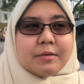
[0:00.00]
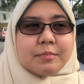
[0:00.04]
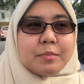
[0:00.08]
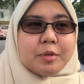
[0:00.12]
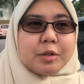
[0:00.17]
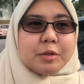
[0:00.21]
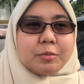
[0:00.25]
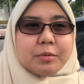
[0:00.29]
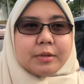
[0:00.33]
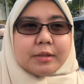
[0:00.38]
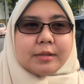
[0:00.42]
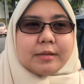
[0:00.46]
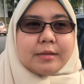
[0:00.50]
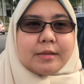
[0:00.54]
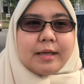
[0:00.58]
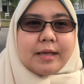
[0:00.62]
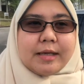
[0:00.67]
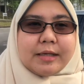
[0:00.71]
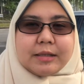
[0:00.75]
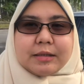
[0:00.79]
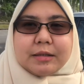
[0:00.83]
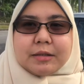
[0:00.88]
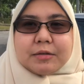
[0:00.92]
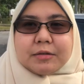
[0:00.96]
between
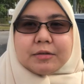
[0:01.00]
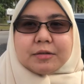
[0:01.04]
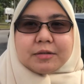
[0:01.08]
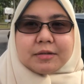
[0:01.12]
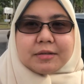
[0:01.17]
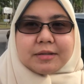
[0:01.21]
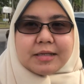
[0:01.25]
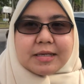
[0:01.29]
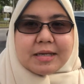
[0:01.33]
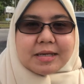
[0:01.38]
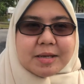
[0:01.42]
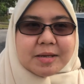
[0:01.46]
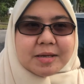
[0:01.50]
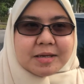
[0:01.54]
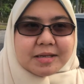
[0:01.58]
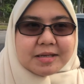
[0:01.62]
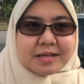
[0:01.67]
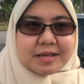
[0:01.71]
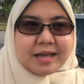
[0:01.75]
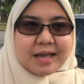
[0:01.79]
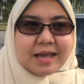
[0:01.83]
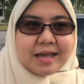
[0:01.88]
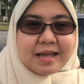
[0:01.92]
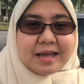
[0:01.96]

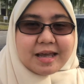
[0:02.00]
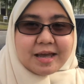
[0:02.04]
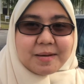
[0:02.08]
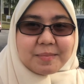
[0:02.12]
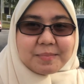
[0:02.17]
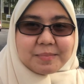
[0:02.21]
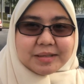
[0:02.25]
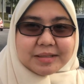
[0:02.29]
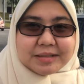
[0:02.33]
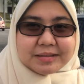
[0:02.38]
8.30 a.m.